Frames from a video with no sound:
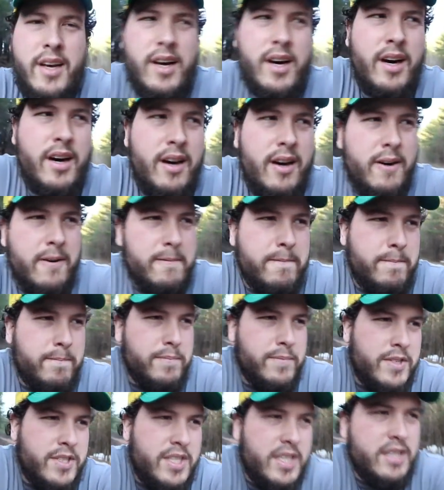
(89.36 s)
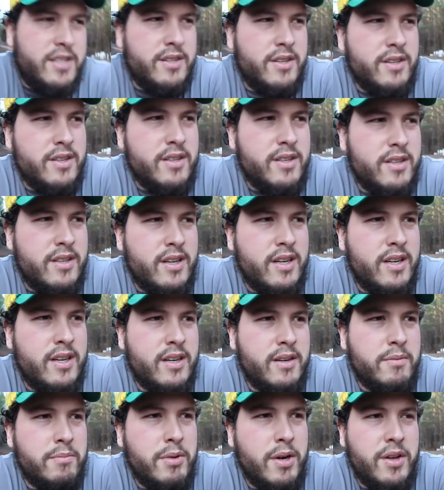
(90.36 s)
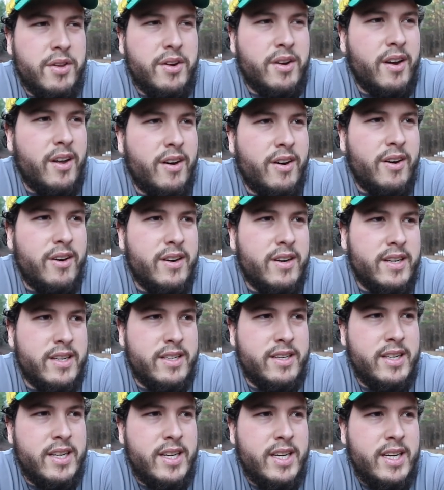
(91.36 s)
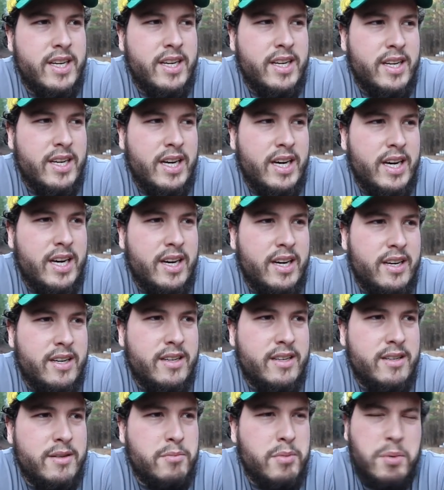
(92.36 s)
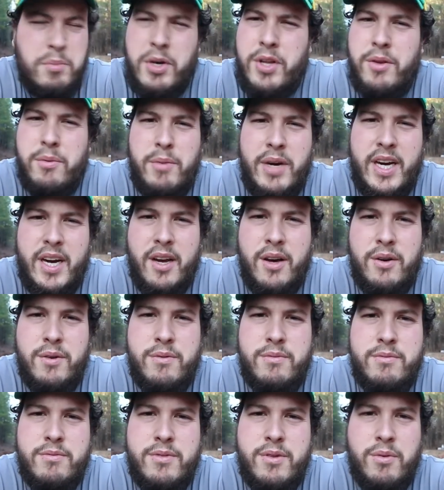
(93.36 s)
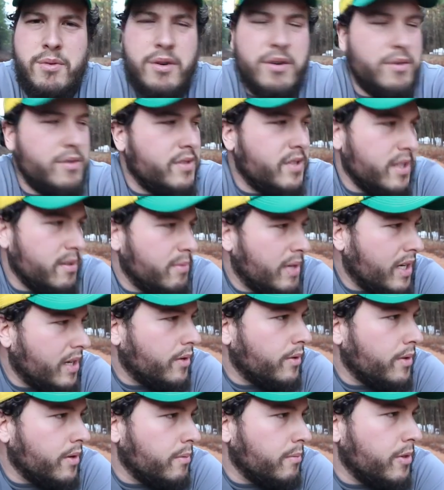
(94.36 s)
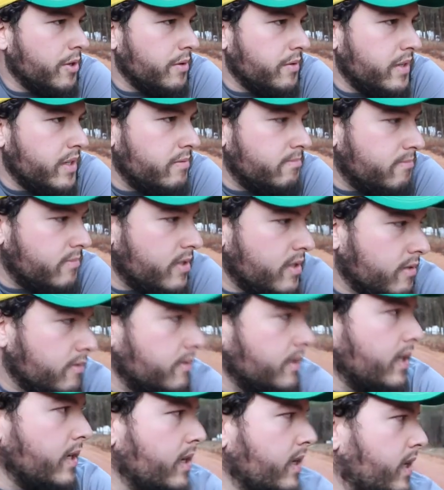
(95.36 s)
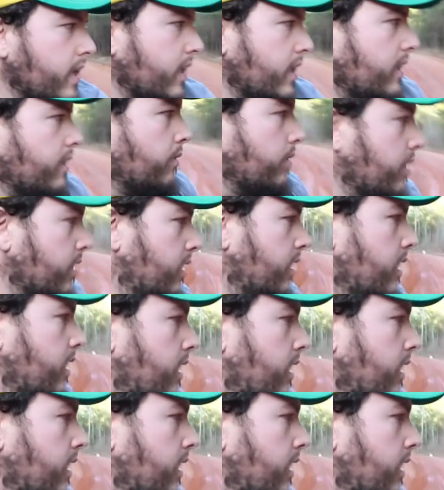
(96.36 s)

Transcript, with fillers: uh, sister, brother-in-law, and uh, my mother may go. So we're going to see about going to the movie. So anyway,